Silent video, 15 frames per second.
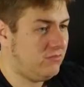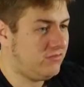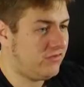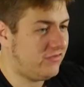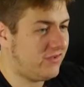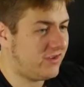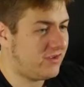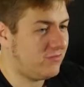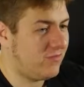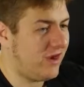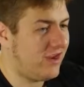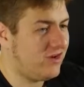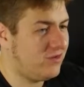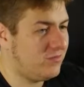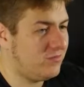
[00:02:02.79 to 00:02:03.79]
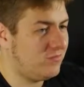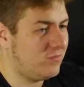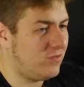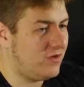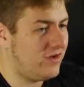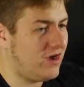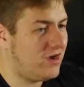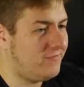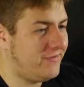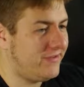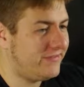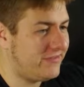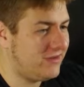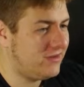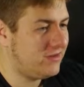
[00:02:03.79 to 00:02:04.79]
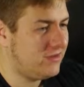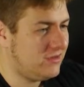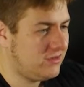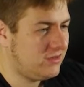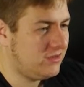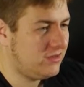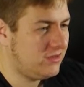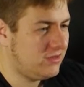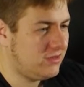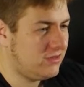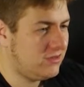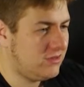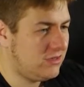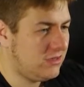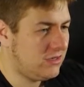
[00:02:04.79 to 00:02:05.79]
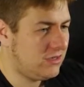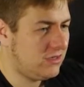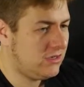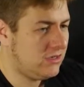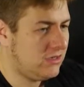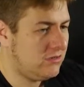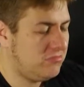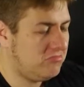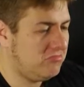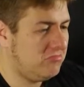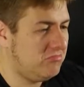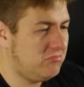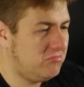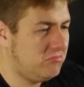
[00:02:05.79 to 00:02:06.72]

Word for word: Was this like a random one-off incident? Hmm.